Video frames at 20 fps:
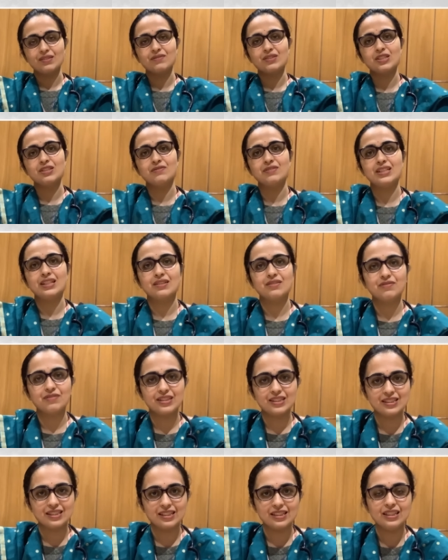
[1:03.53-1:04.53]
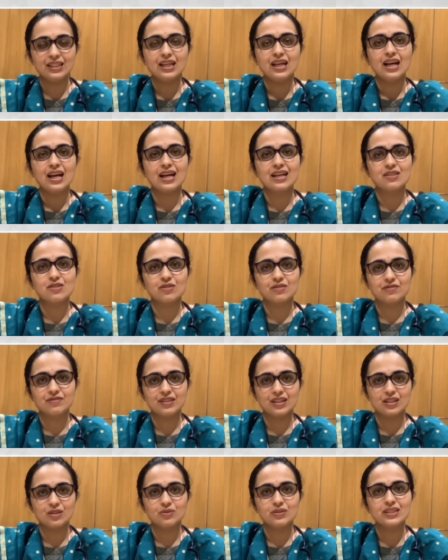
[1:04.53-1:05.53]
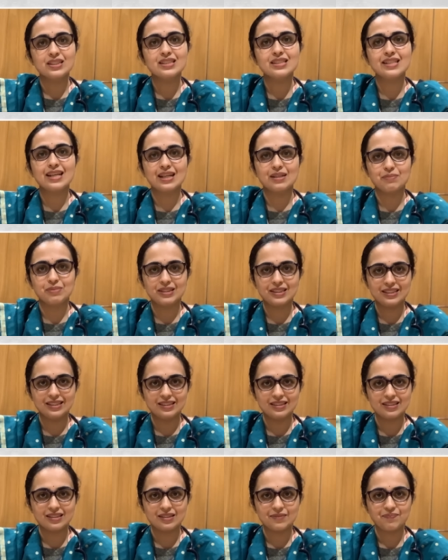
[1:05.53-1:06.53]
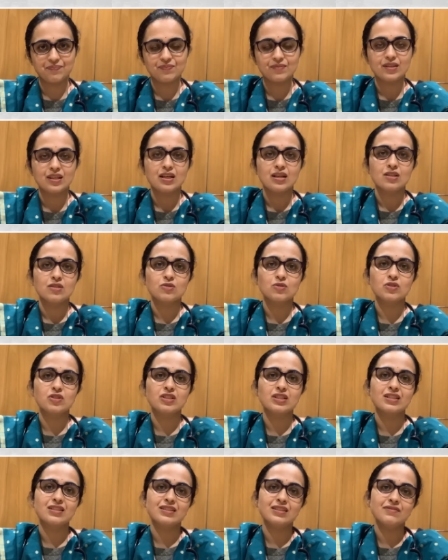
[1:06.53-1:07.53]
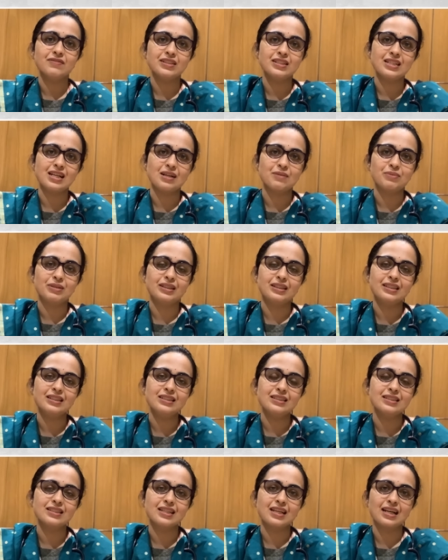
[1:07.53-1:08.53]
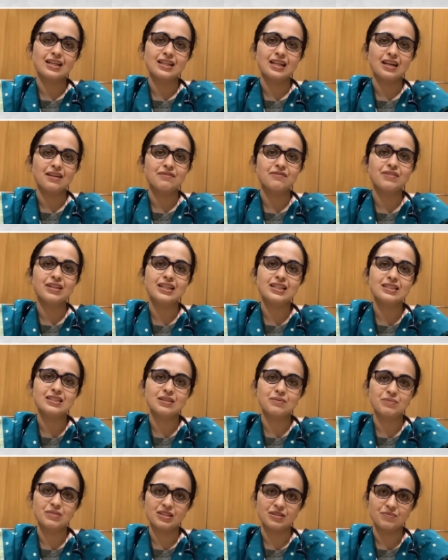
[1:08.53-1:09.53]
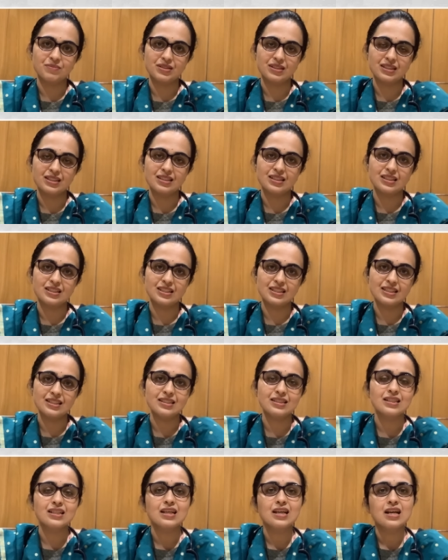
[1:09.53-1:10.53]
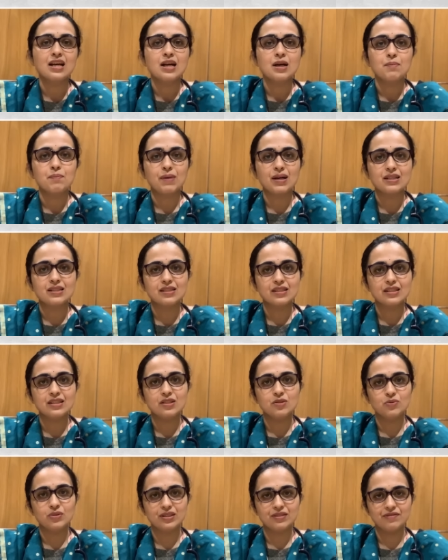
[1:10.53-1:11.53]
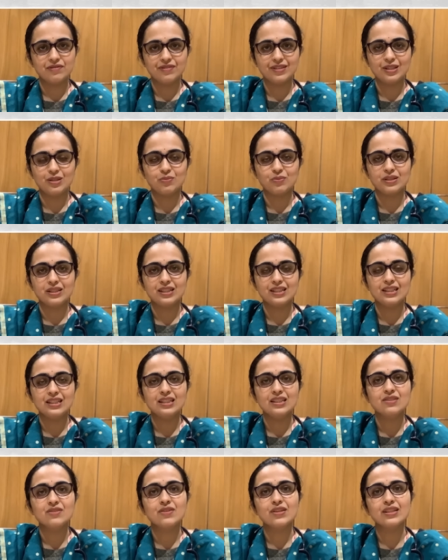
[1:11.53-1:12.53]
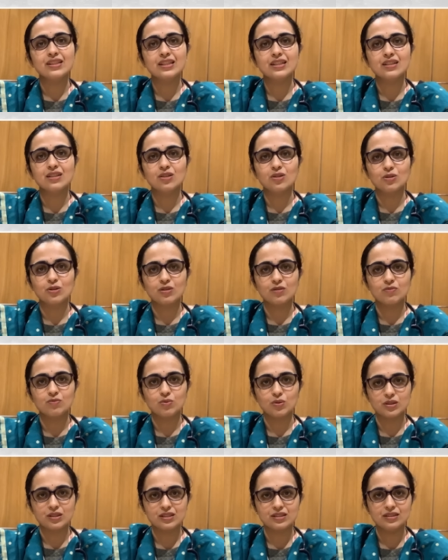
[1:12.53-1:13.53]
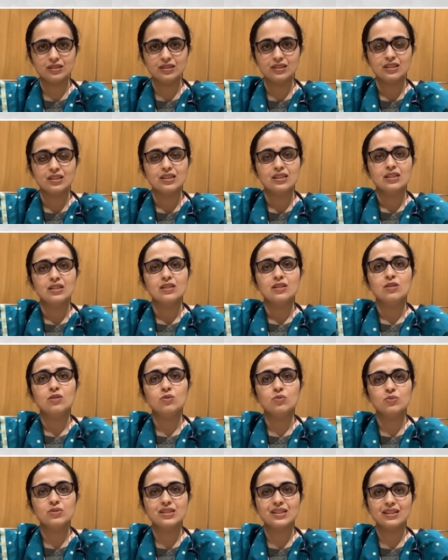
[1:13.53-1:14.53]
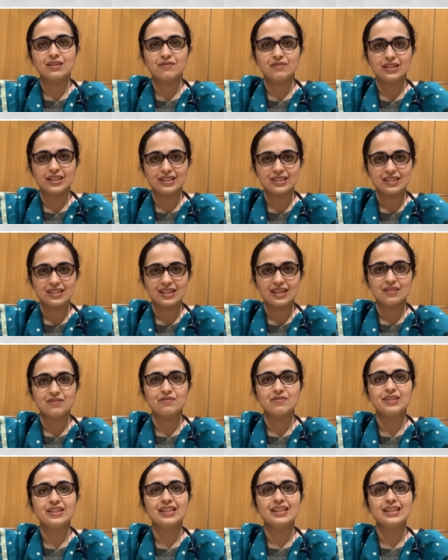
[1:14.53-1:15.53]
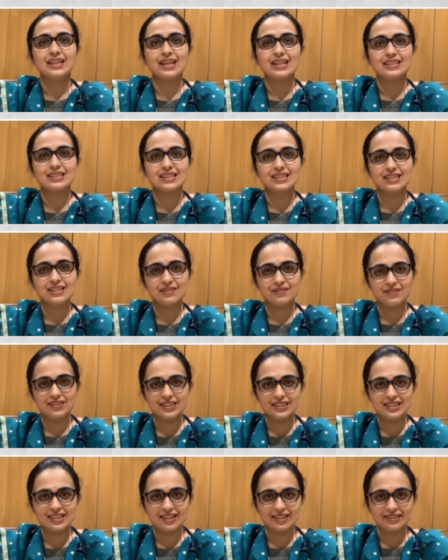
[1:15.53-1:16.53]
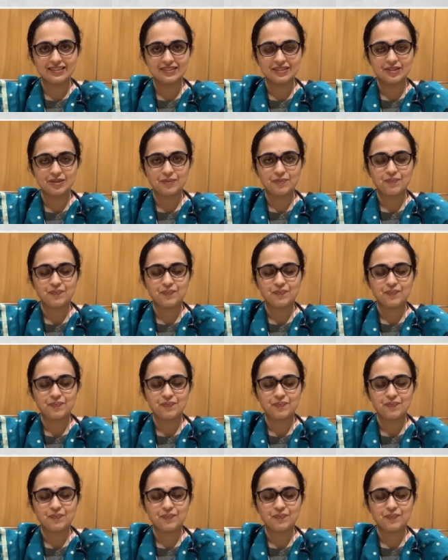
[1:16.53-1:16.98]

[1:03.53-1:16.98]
which we are facing as of now is diabetes. So children with diabetes can have vague symptoms such as passing urine frequently, drinking a lot of water, losing weight and feeling excessively tired.